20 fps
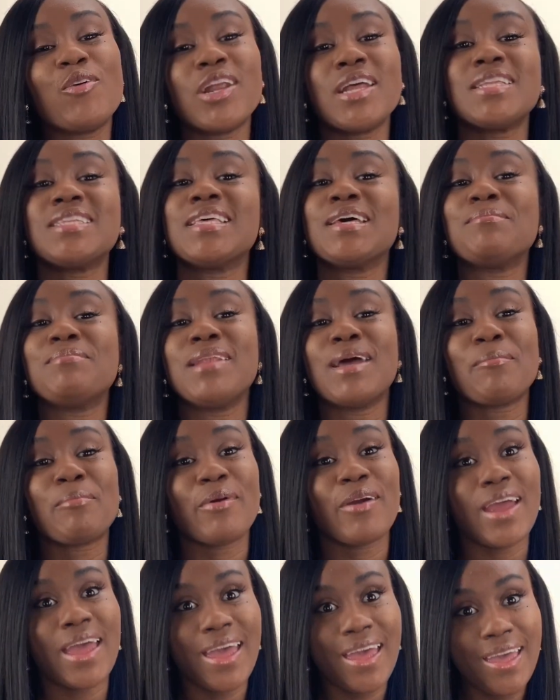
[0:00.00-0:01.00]
on to tip
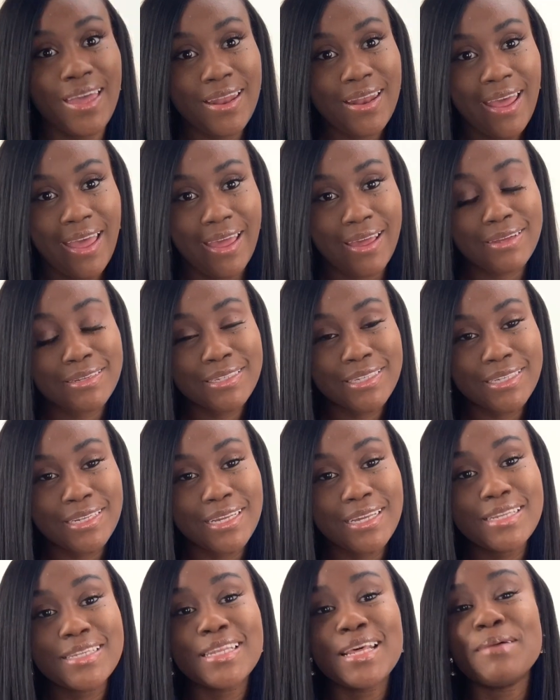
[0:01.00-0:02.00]
number 8,
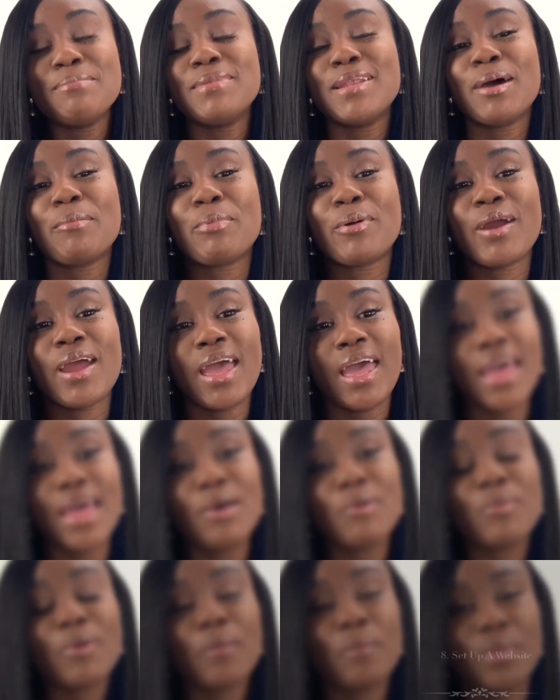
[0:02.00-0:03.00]
actually. Tip number
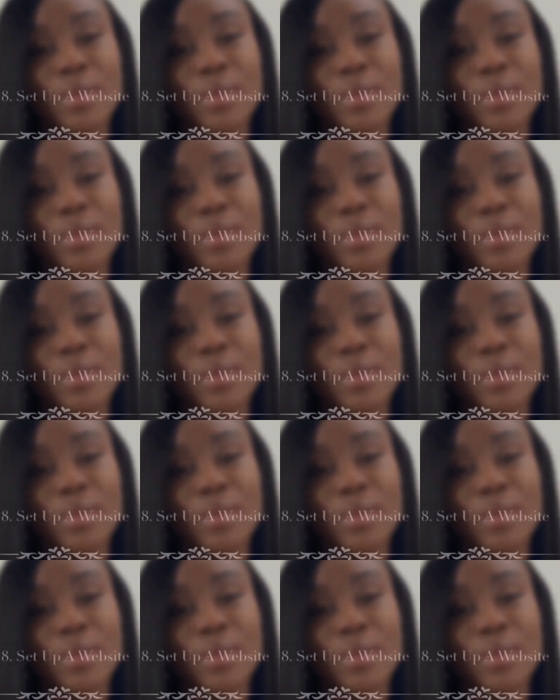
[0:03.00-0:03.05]
8 would